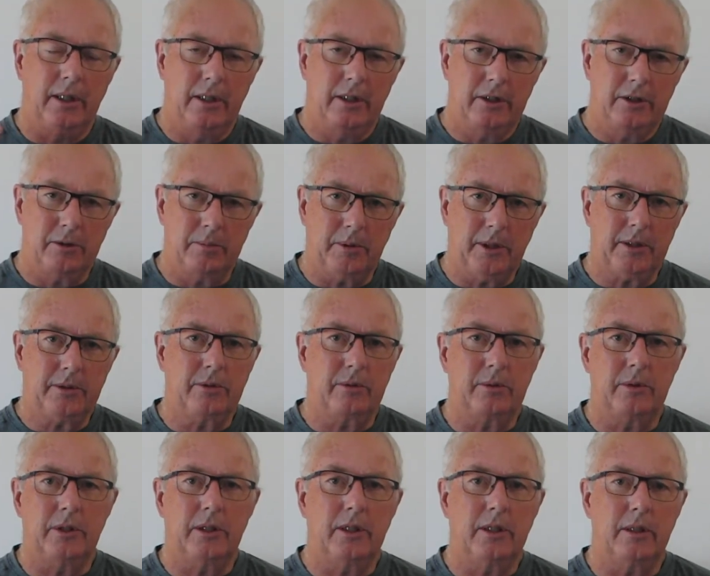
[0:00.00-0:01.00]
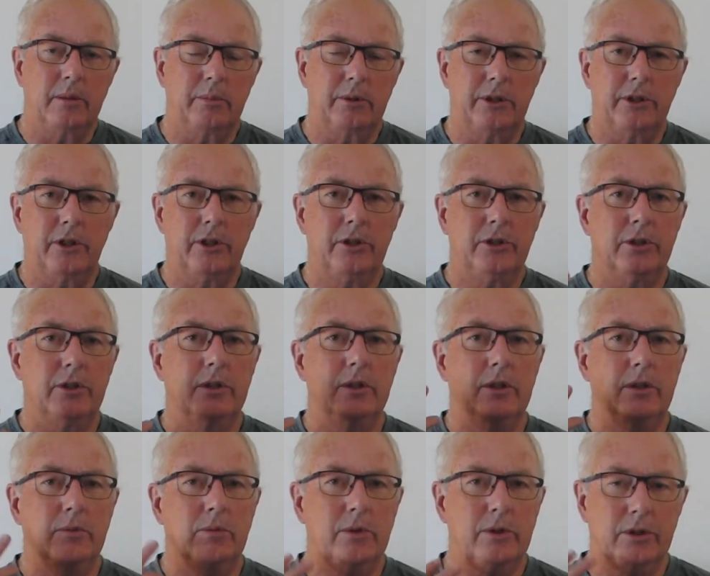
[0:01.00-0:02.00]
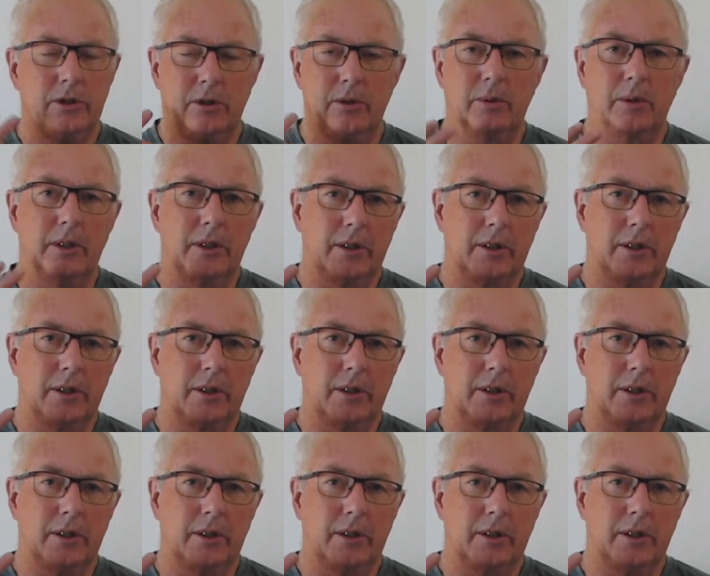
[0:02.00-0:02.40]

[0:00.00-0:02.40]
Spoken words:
spectral decomposition and what's going